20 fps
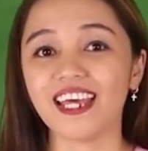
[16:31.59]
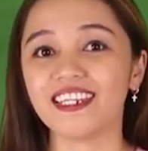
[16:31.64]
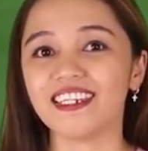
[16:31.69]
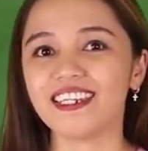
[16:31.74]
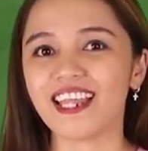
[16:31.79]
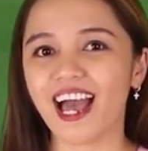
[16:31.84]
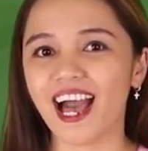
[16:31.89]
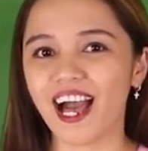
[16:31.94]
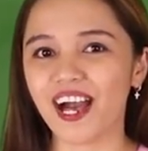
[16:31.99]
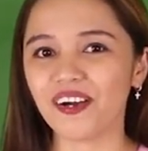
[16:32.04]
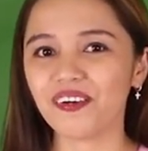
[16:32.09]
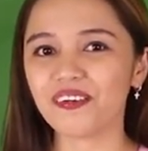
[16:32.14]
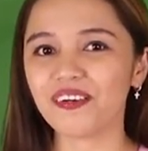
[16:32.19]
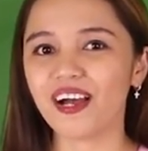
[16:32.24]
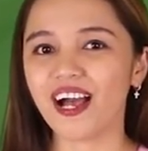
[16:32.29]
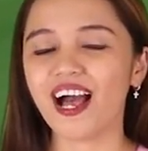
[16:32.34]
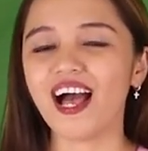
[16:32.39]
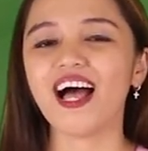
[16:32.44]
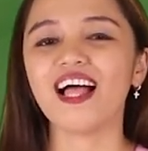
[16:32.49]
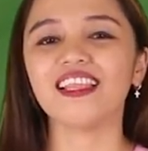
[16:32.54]
Now,
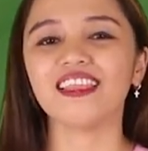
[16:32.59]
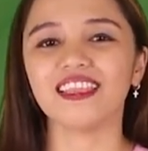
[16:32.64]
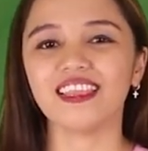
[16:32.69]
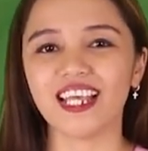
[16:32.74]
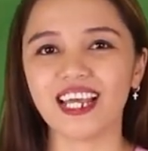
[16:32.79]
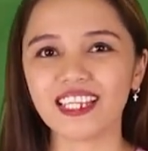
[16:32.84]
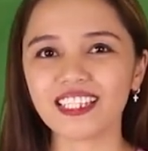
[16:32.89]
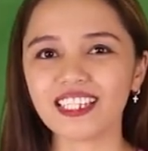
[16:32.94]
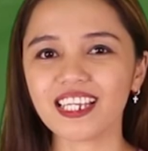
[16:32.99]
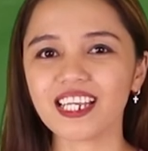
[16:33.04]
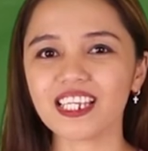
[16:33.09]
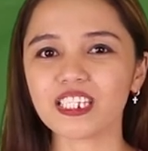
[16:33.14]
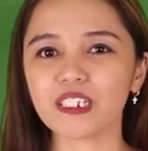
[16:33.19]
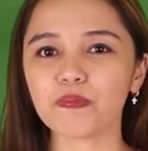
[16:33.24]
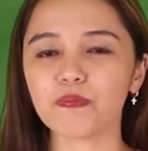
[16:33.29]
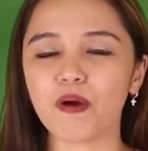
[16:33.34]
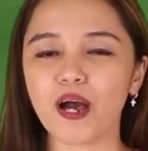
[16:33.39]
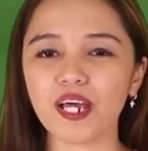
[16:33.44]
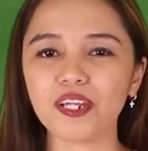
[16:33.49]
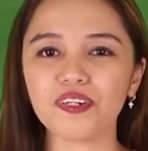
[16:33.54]
let us
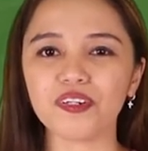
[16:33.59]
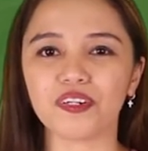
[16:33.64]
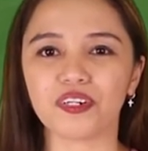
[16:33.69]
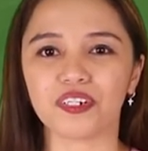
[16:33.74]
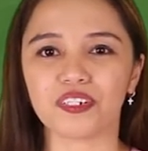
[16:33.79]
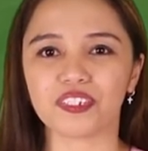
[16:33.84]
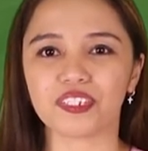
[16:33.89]
ponder